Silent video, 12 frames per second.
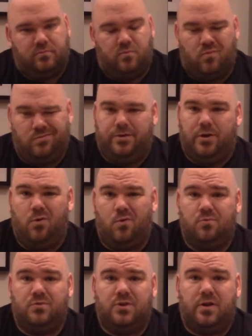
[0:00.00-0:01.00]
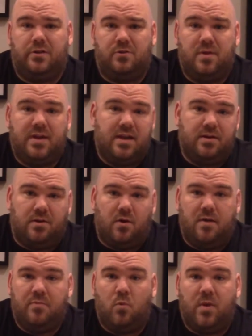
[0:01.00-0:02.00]
You don't own Sonic 3 yet? No,
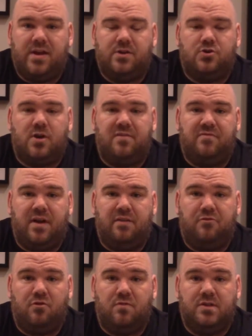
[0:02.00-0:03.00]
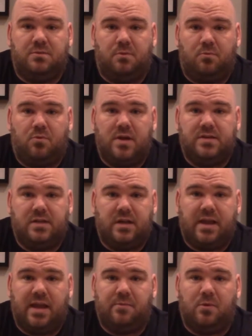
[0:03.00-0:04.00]
I've been waiting to try to find it for a reasonable price, and
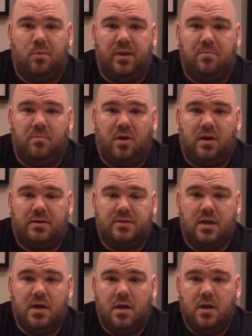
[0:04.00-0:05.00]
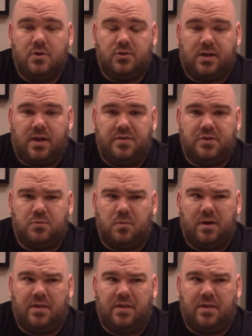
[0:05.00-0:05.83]
it came complete in box. So I got this one.